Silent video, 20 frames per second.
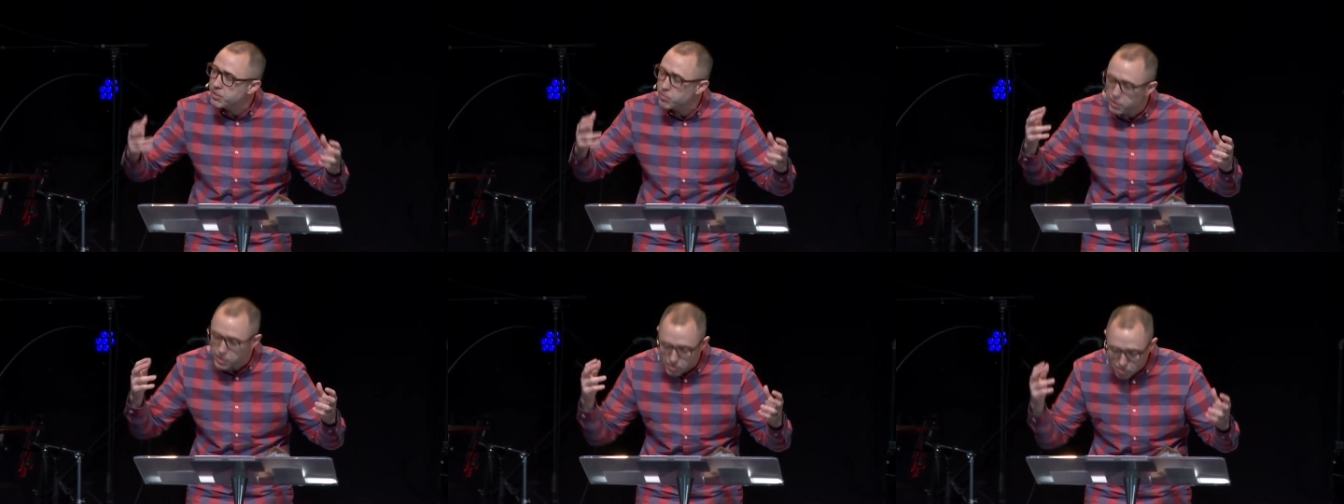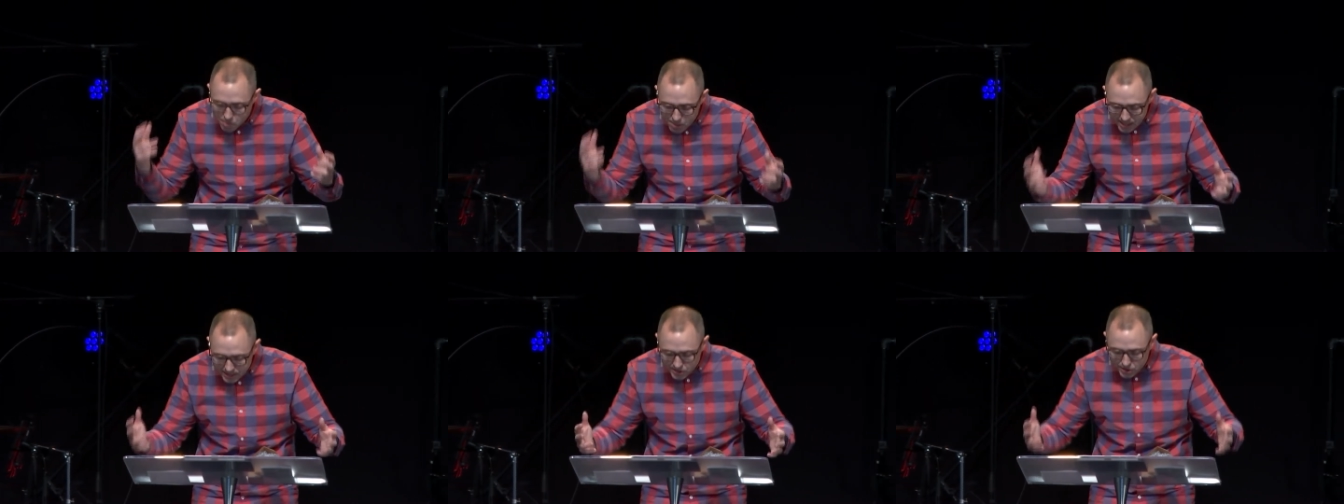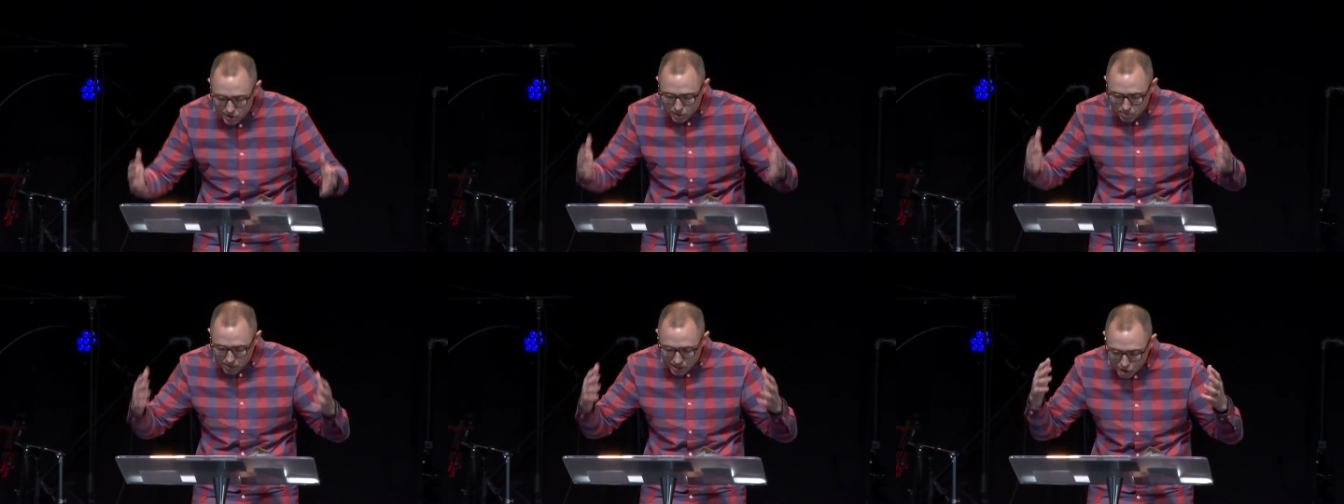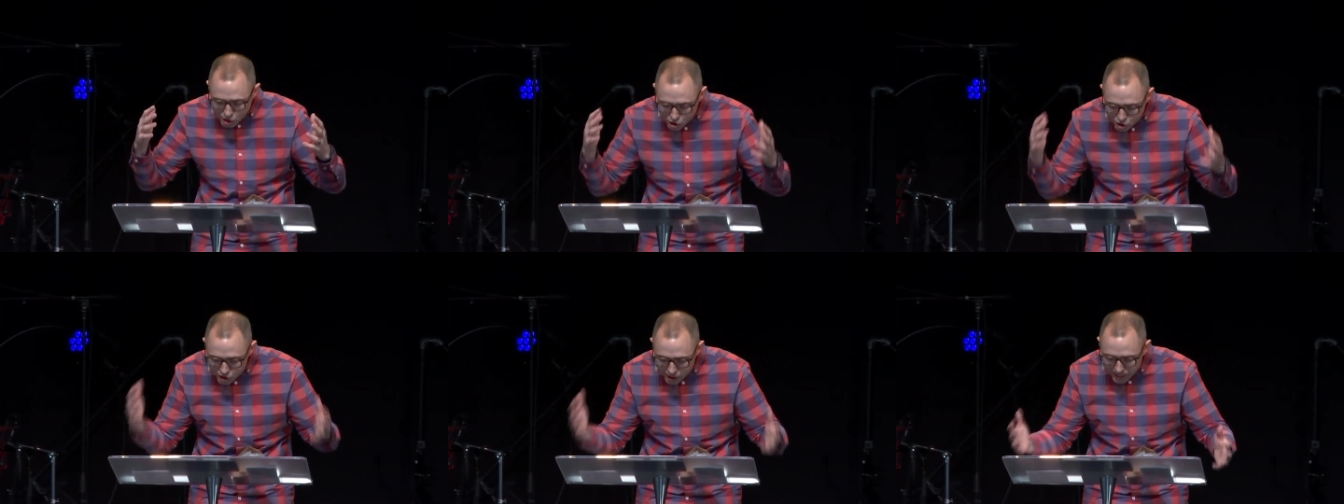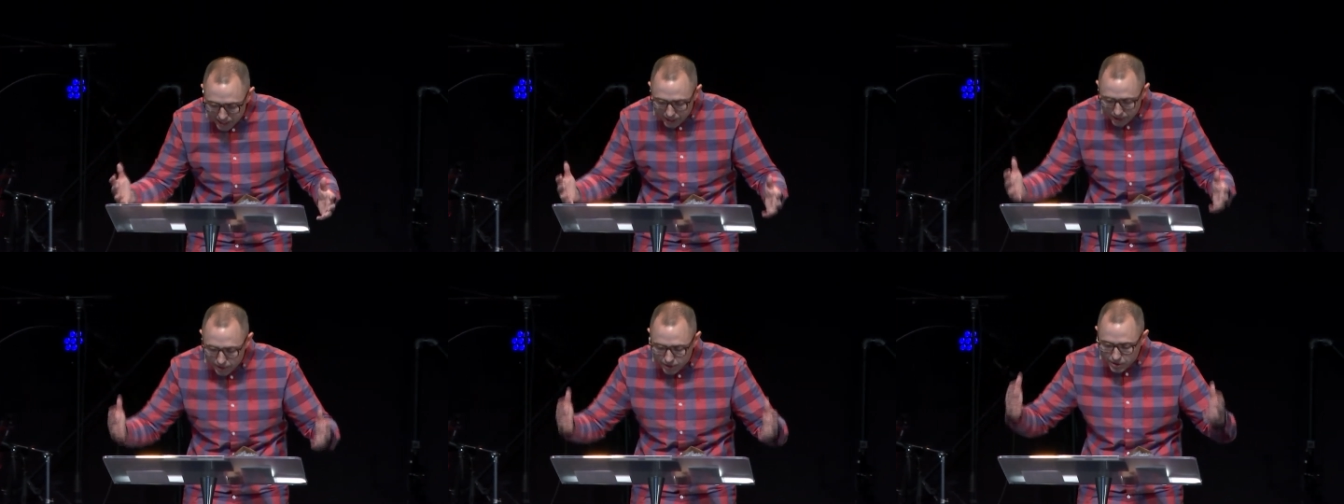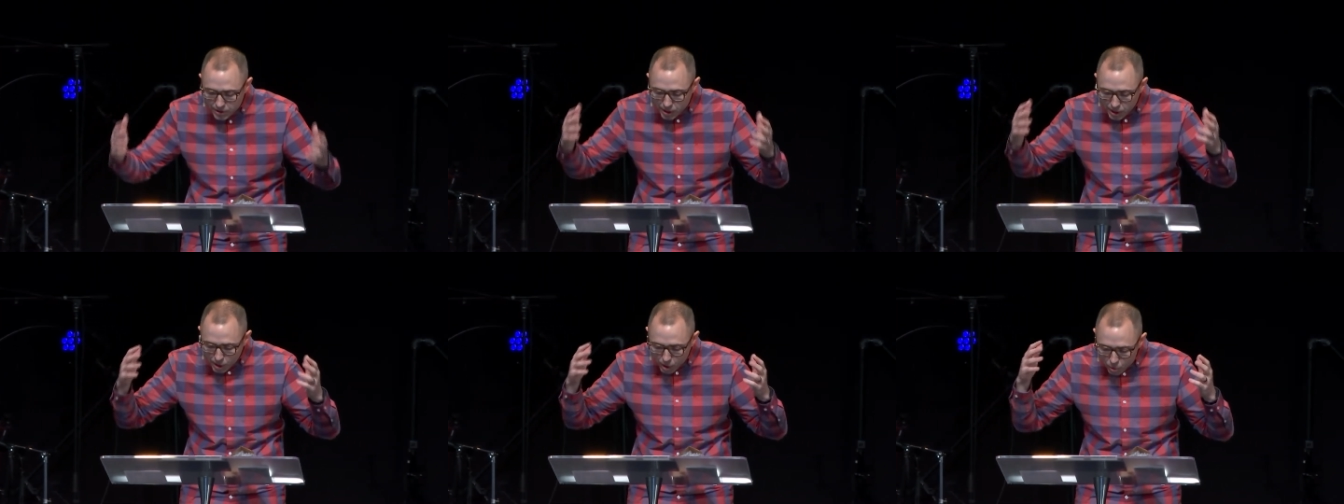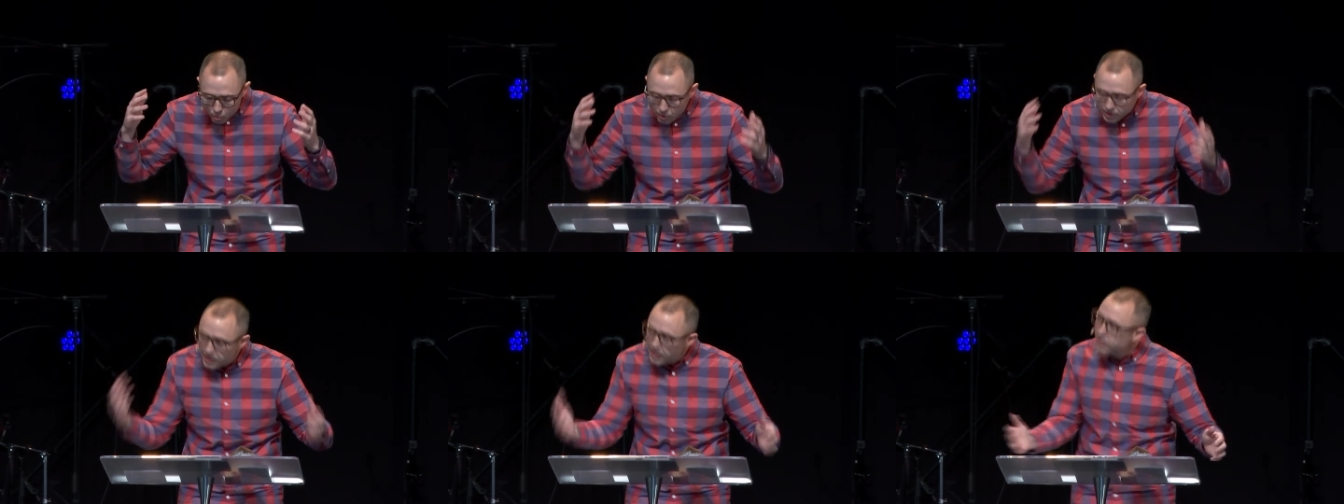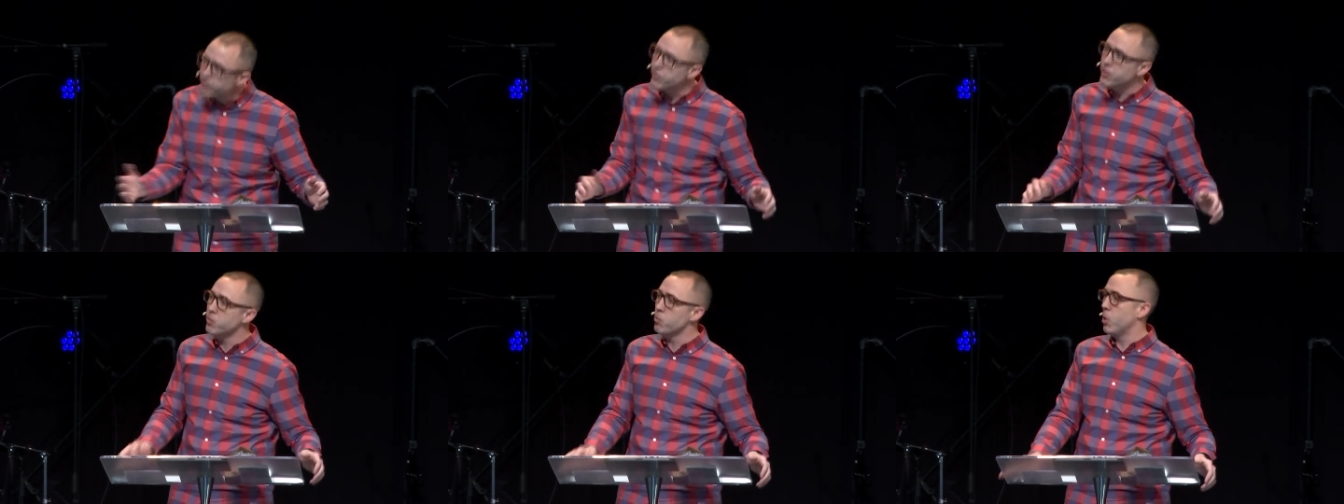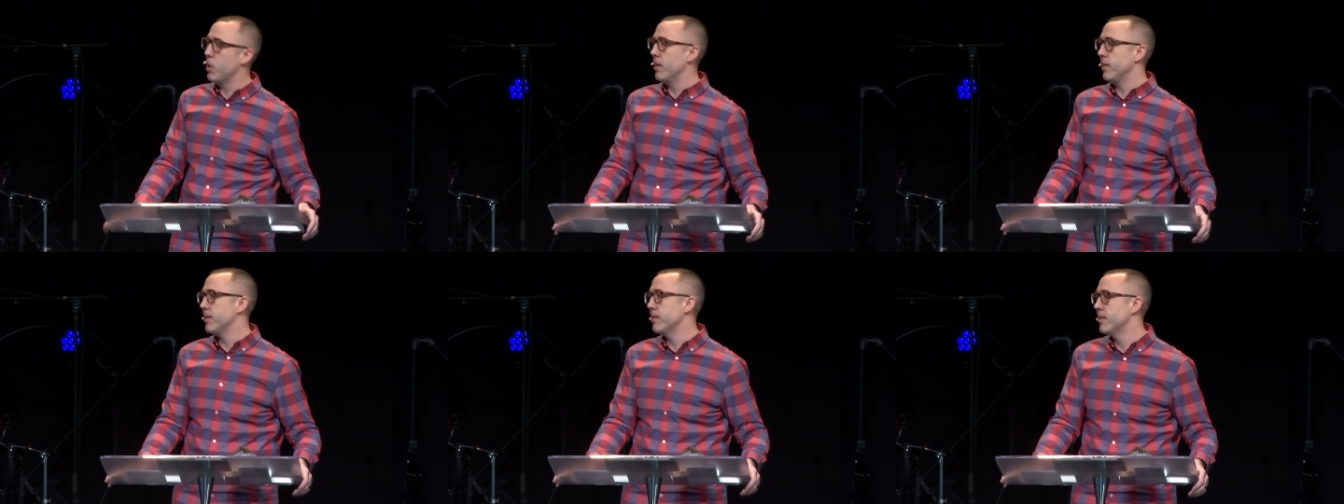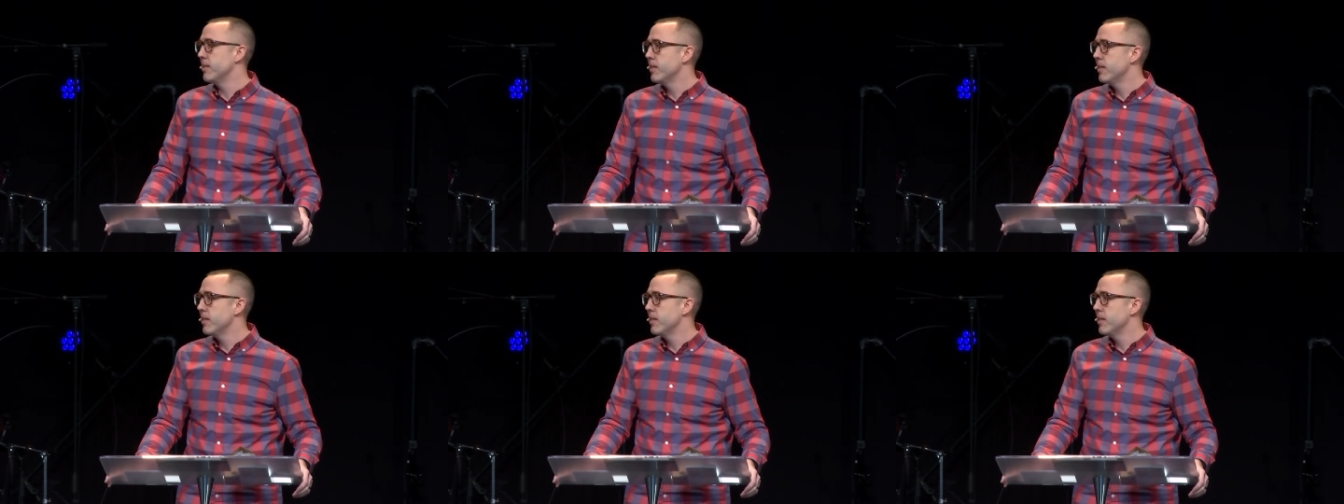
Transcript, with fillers: it was meant to be shared with everyone.